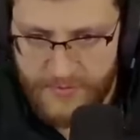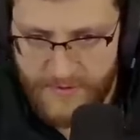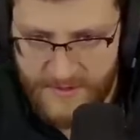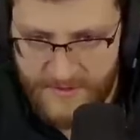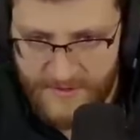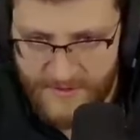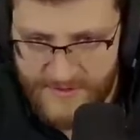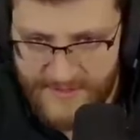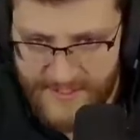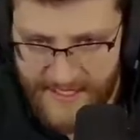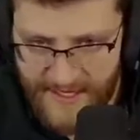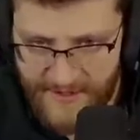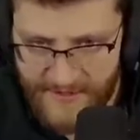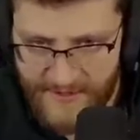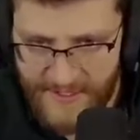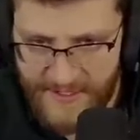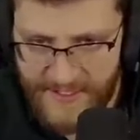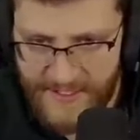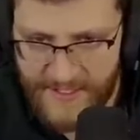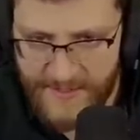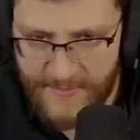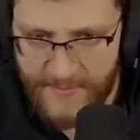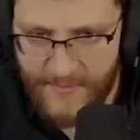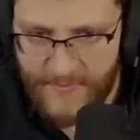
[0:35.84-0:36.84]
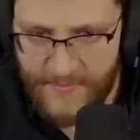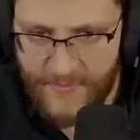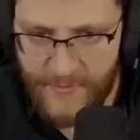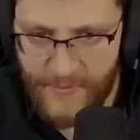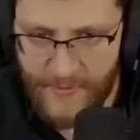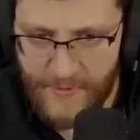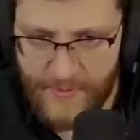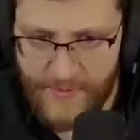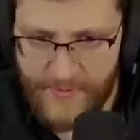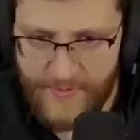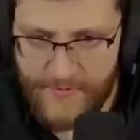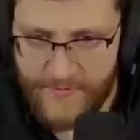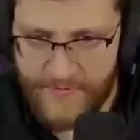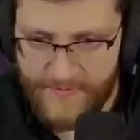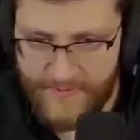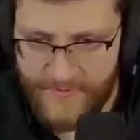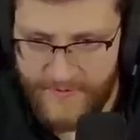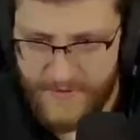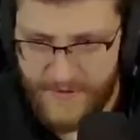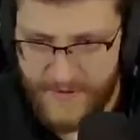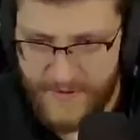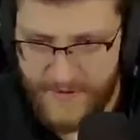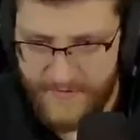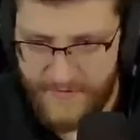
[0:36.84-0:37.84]
looked down in here before.
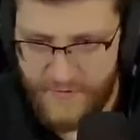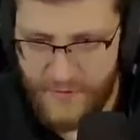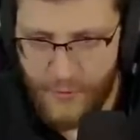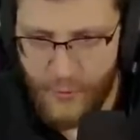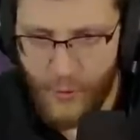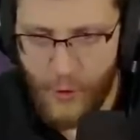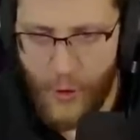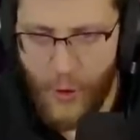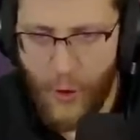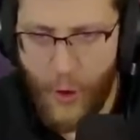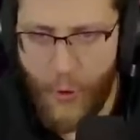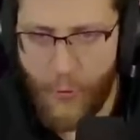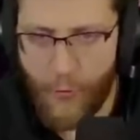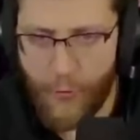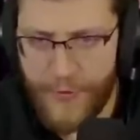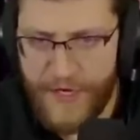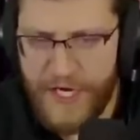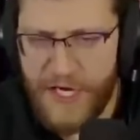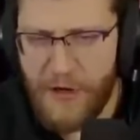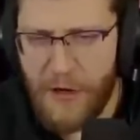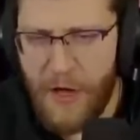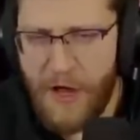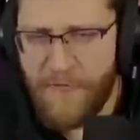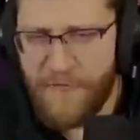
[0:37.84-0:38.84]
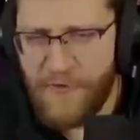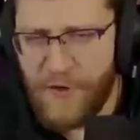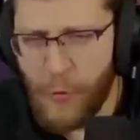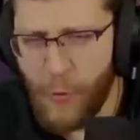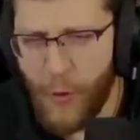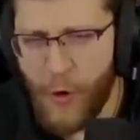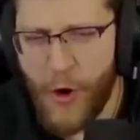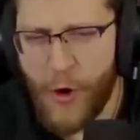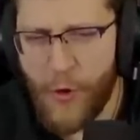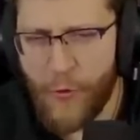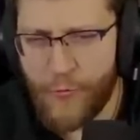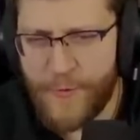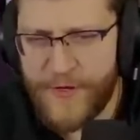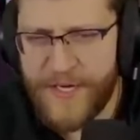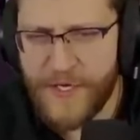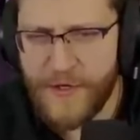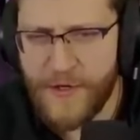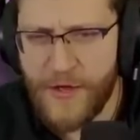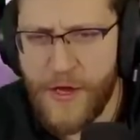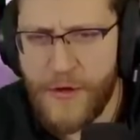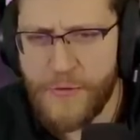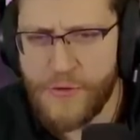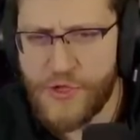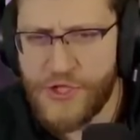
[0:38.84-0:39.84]
If you were a real
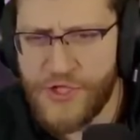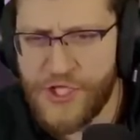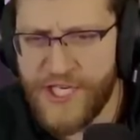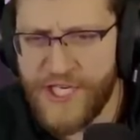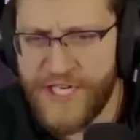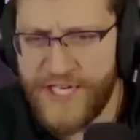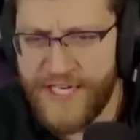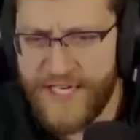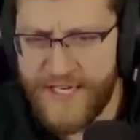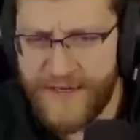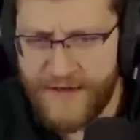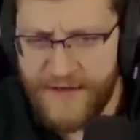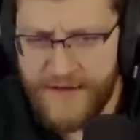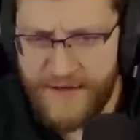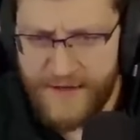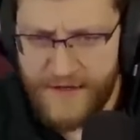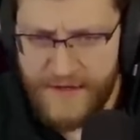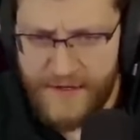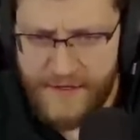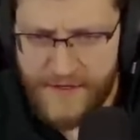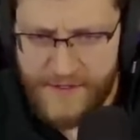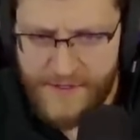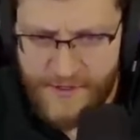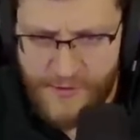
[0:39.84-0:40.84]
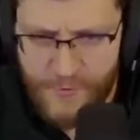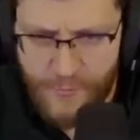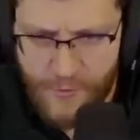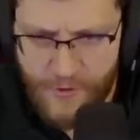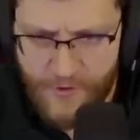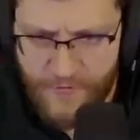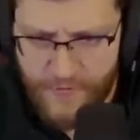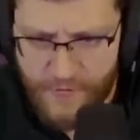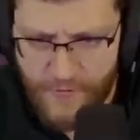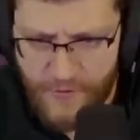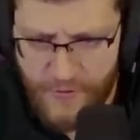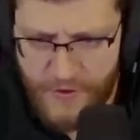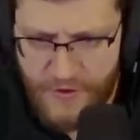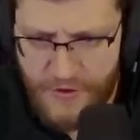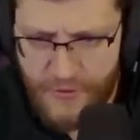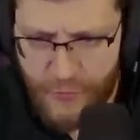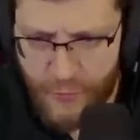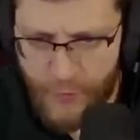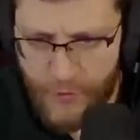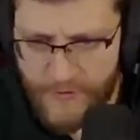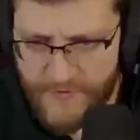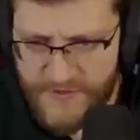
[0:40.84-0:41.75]
OG, you would have